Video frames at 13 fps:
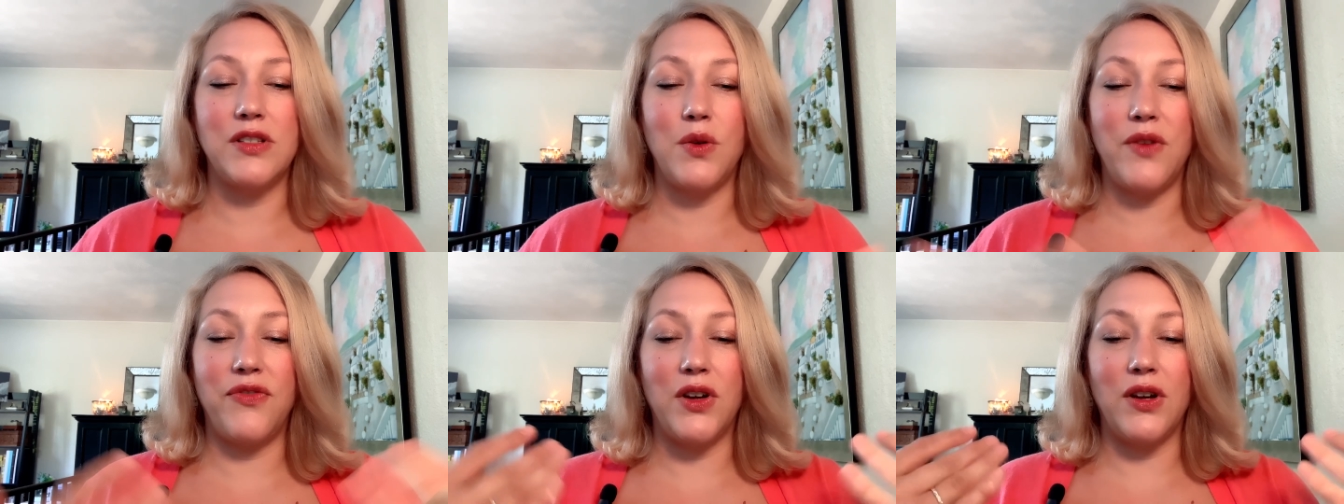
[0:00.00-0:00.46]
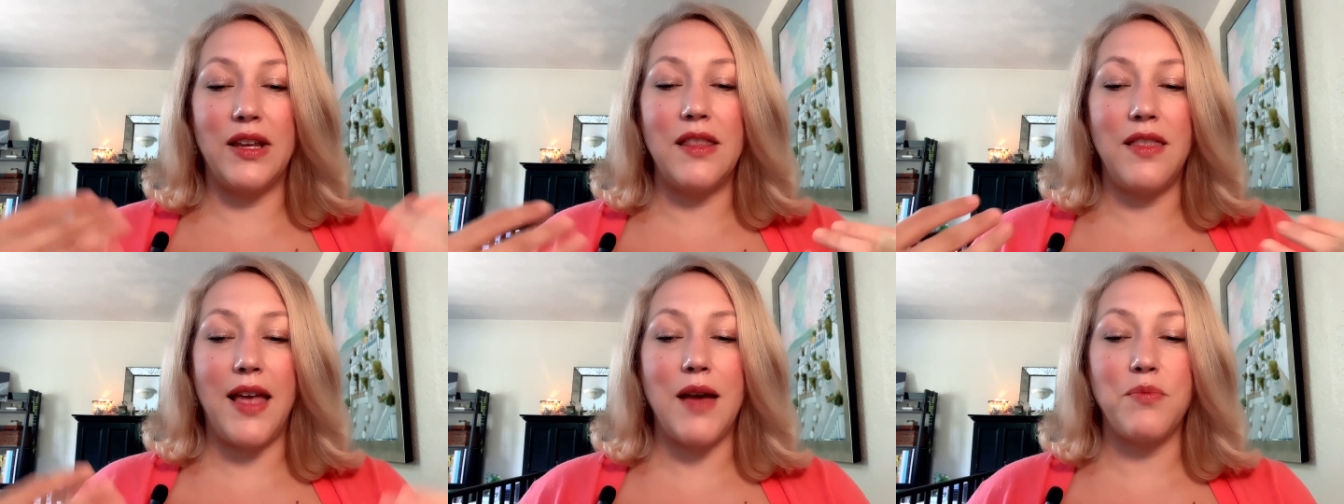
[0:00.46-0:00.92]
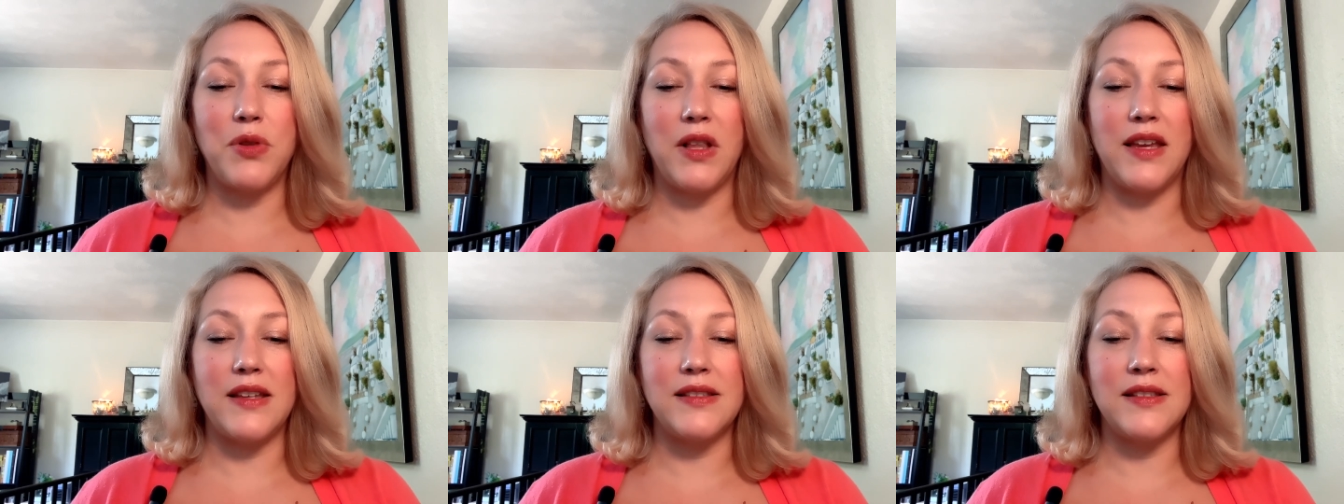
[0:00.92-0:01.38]
So if they're in that
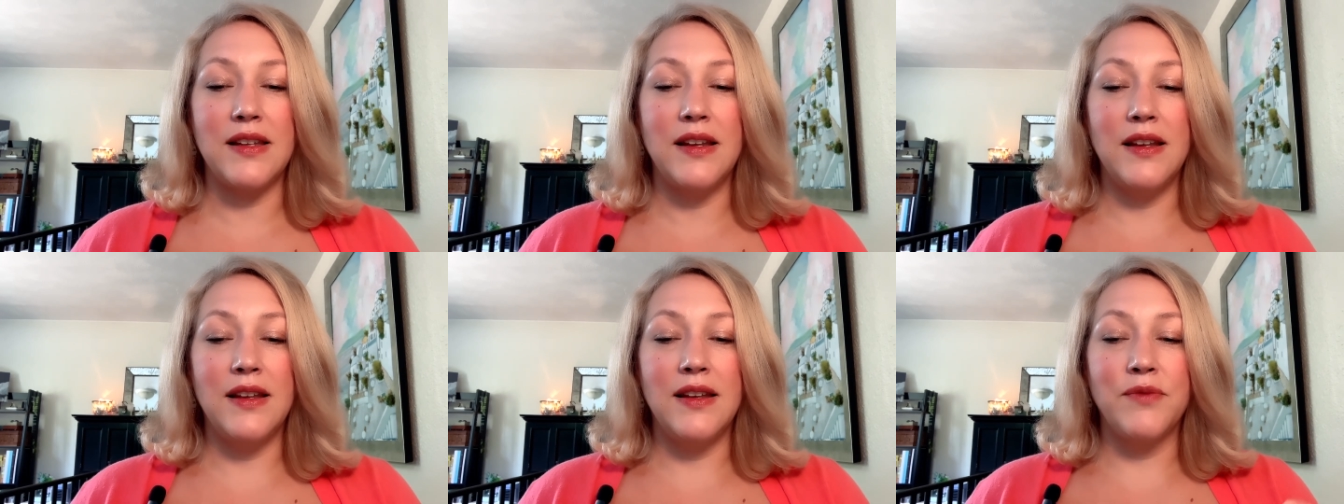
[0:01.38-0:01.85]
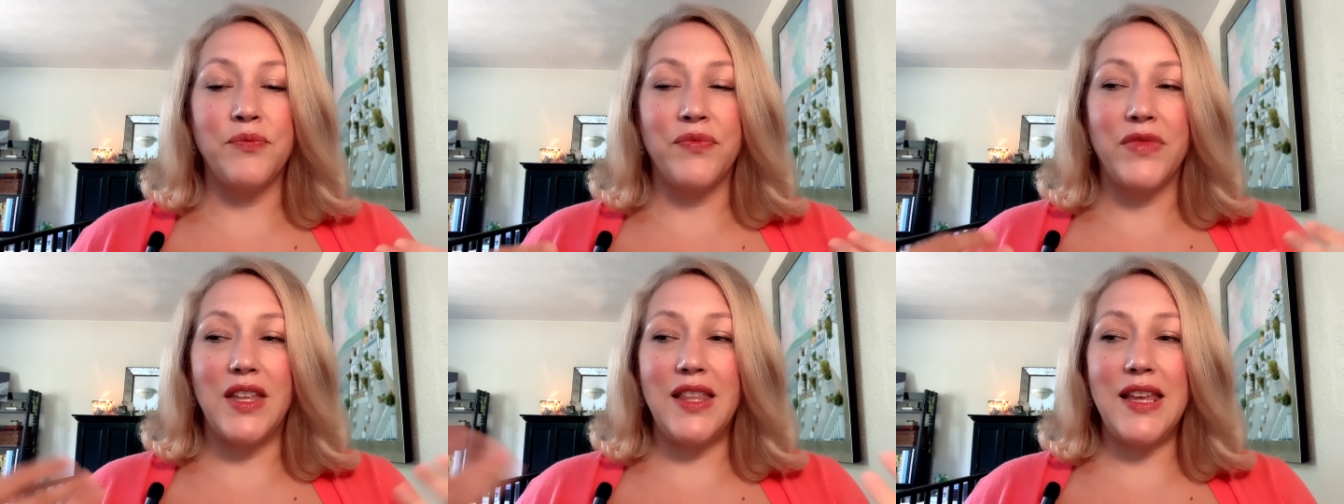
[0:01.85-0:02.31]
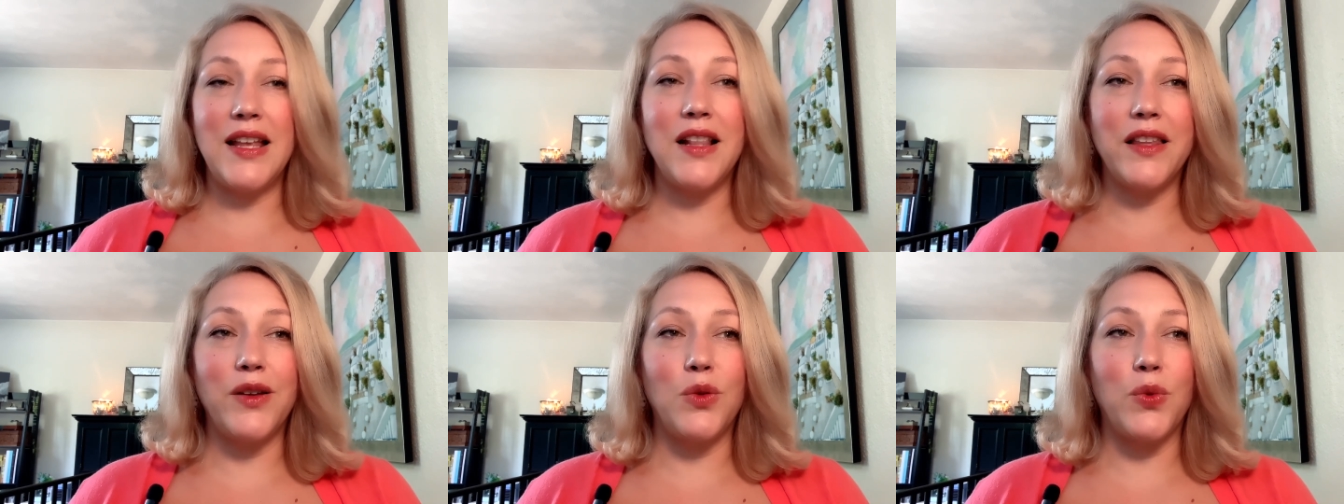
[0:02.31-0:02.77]
place and they get
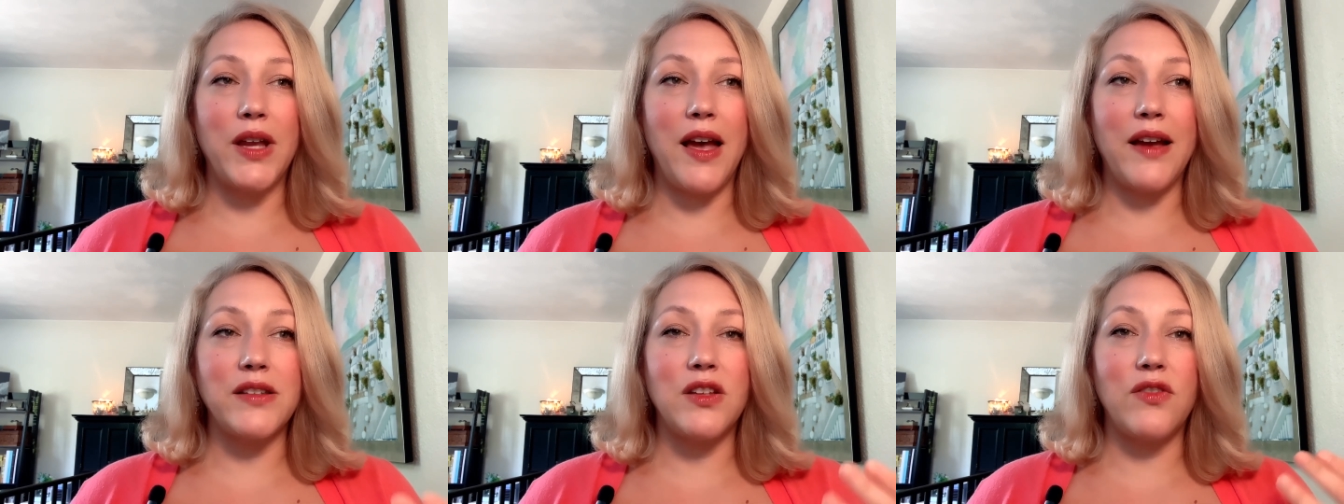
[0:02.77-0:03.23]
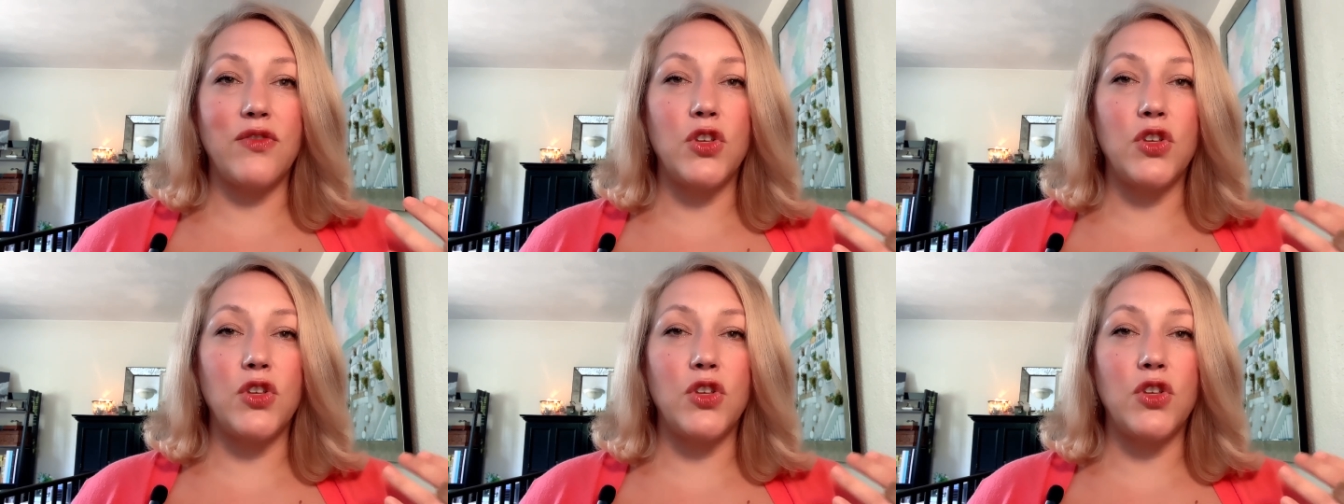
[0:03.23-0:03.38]
a little reactive,